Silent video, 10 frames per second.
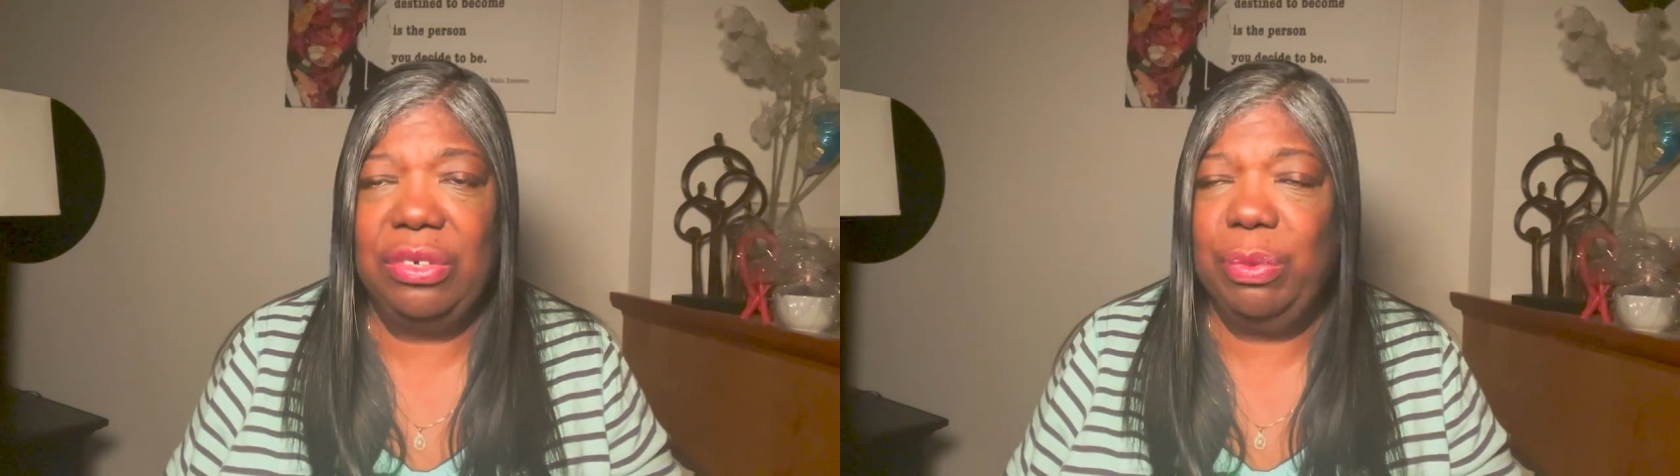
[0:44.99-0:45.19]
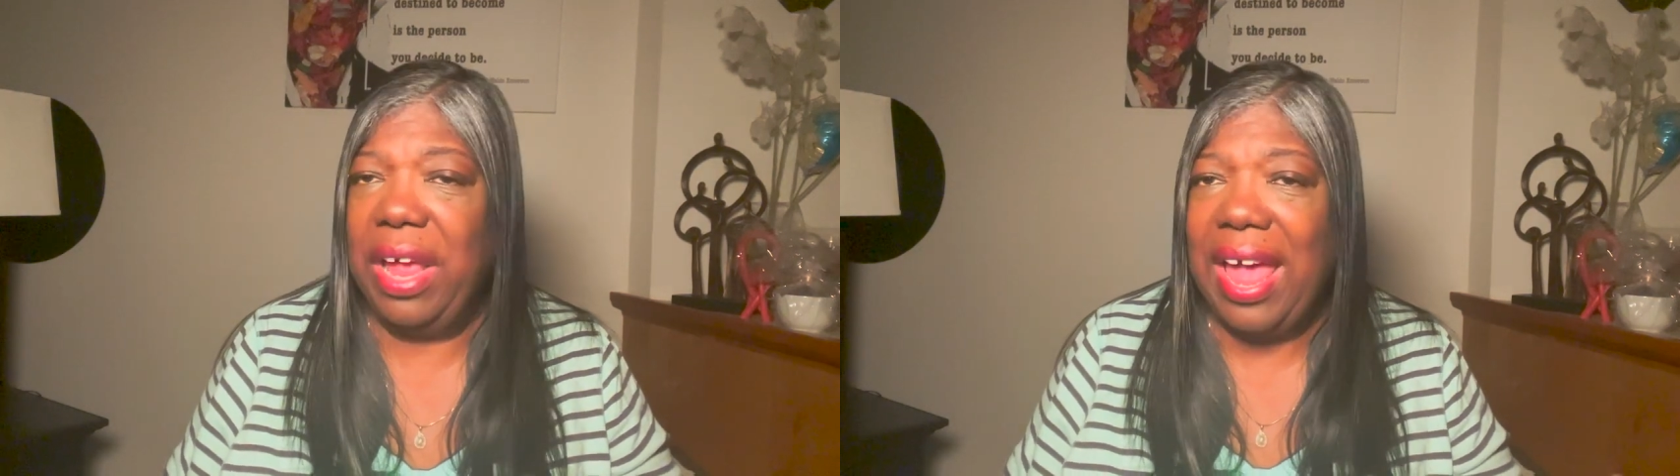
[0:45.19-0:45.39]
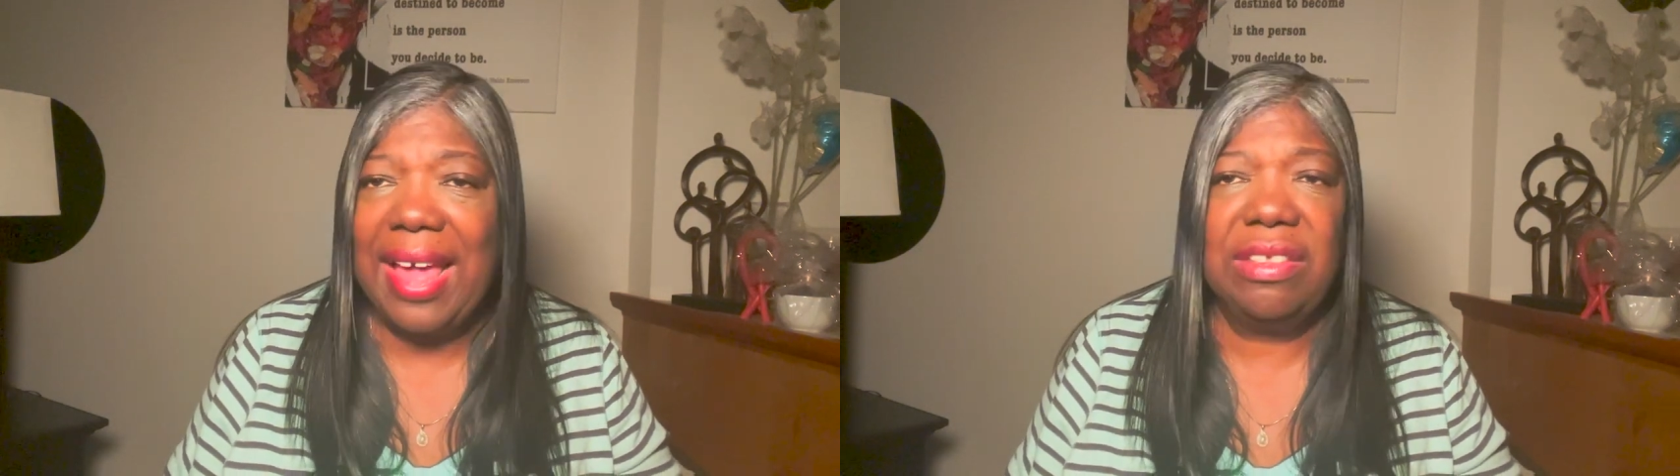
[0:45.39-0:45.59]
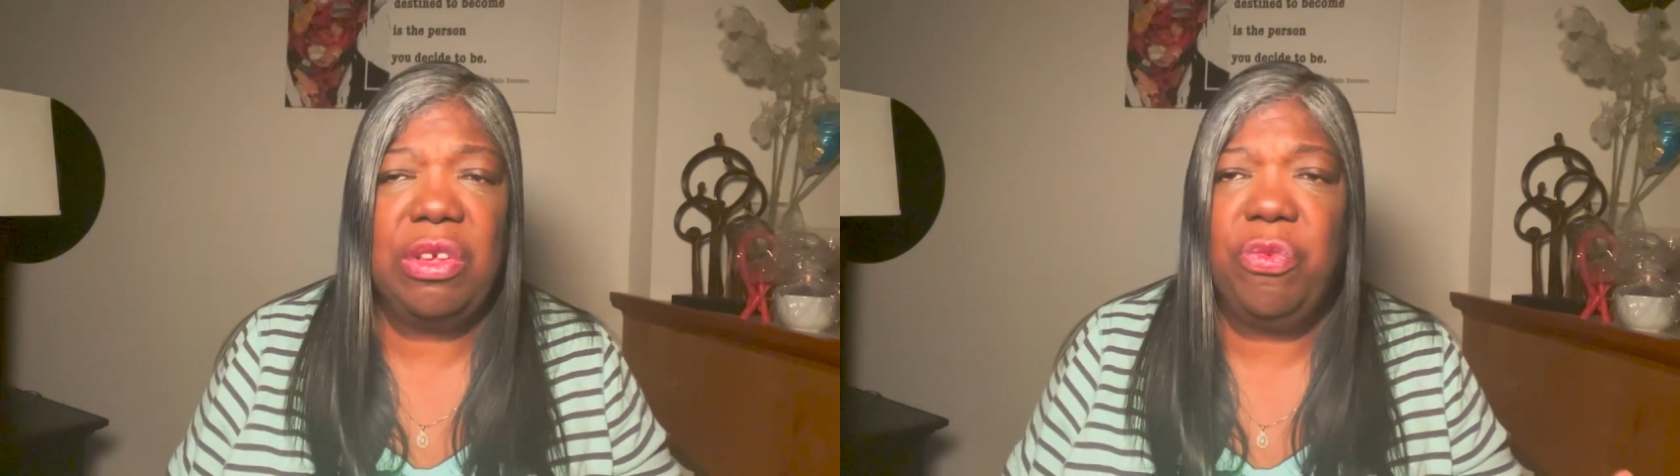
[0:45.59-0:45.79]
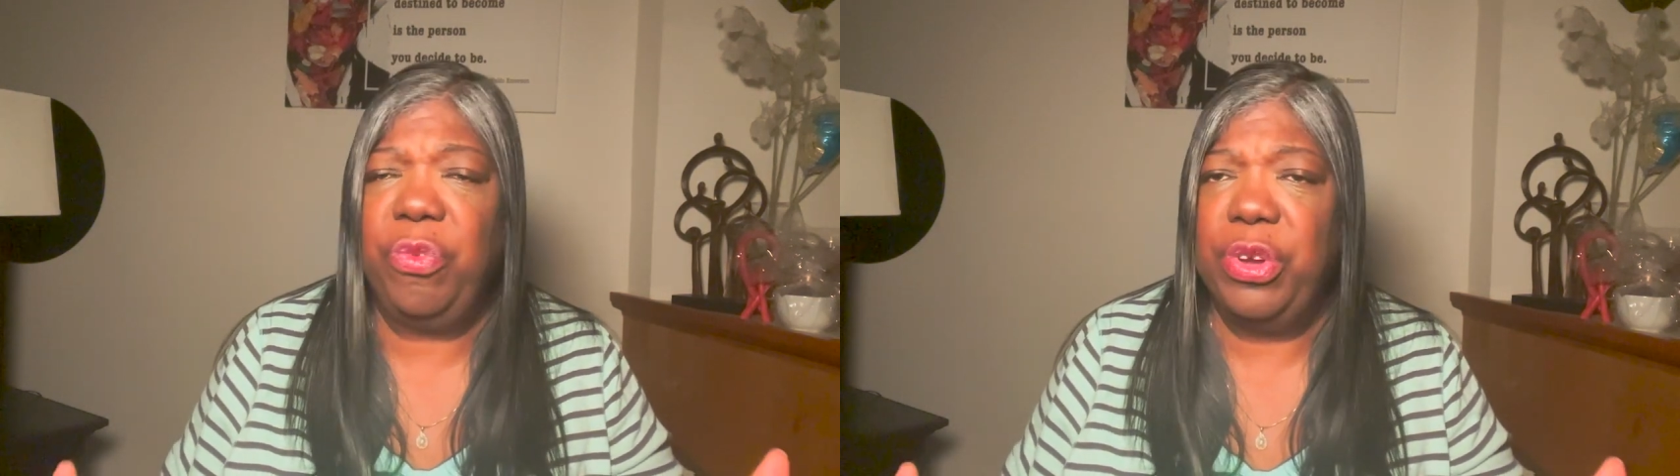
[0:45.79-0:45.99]
and we're
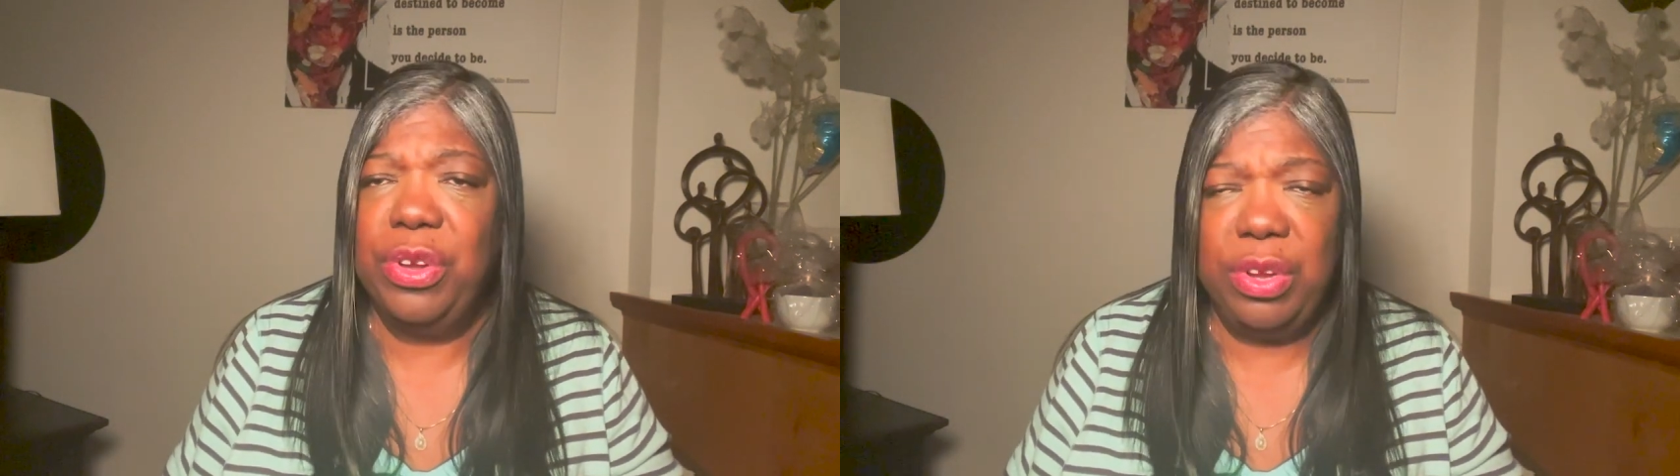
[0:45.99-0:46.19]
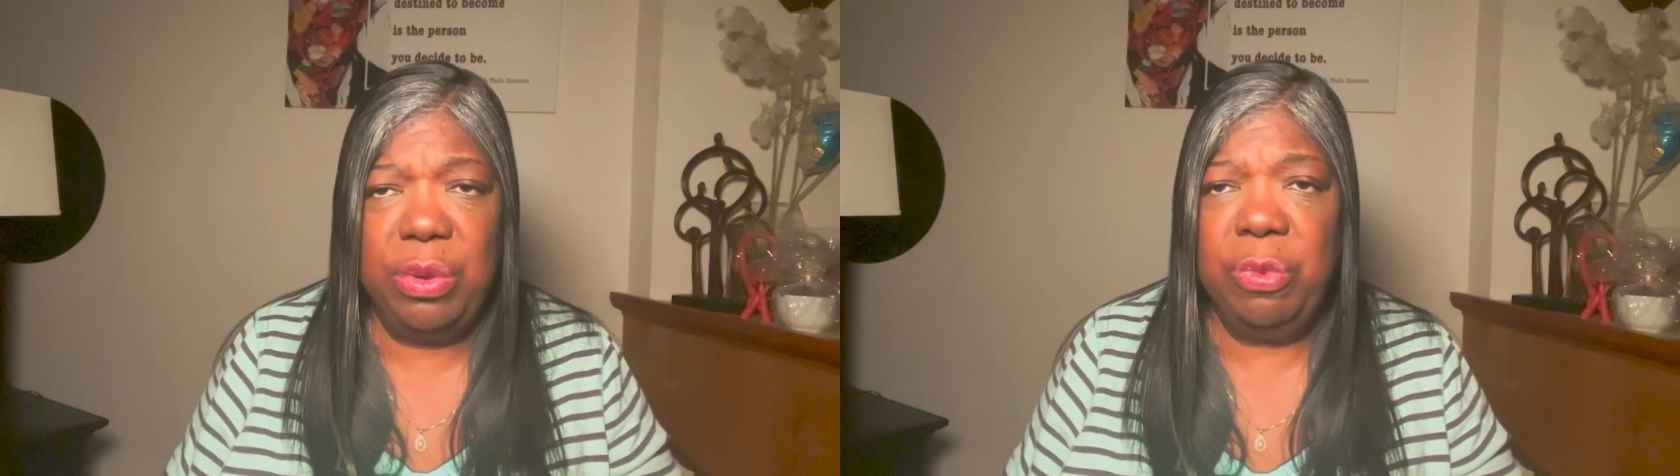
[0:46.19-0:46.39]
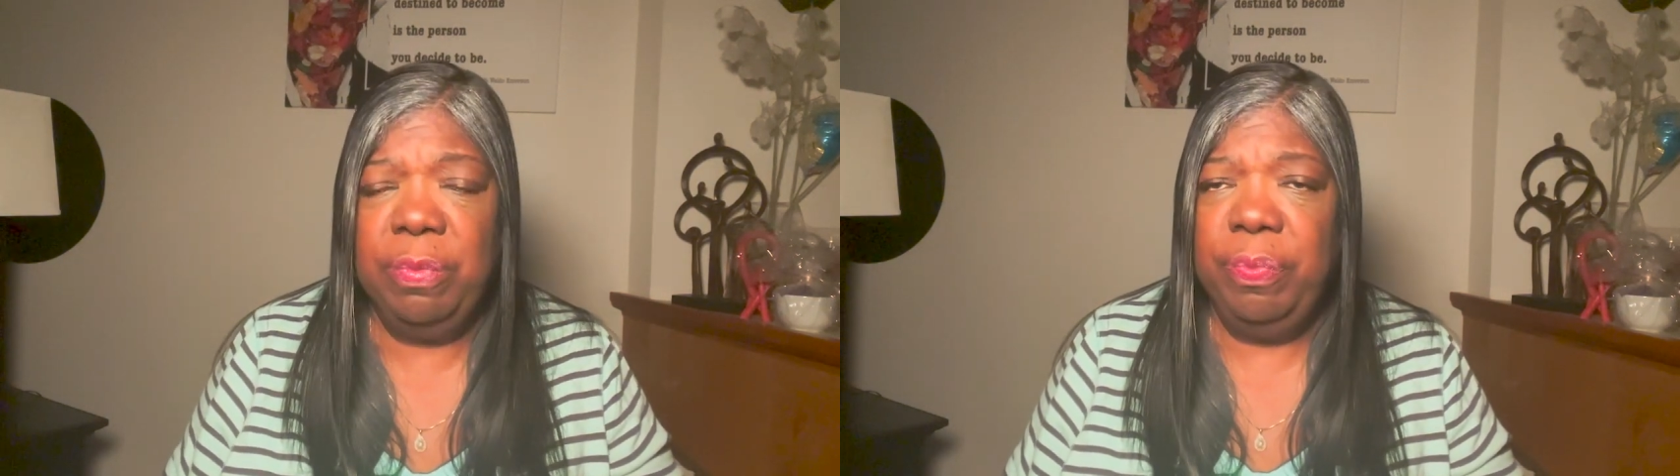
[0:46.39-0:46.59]
asking for new